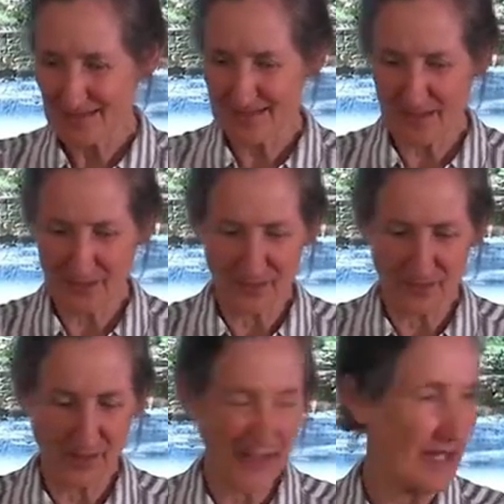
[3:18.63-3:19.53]
So
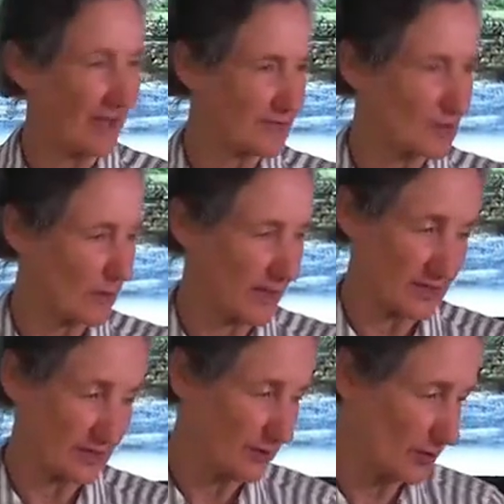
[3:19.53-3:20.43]
I have
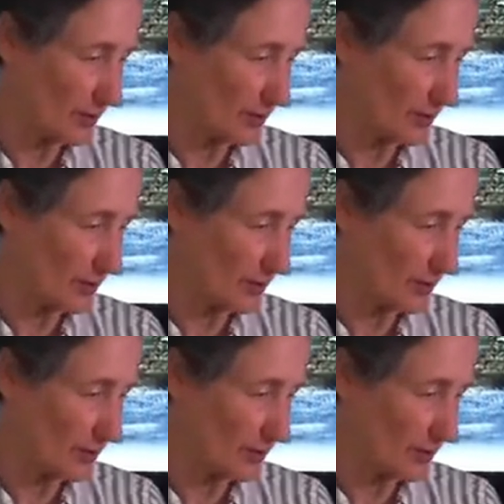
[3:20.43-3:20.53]
squares, and you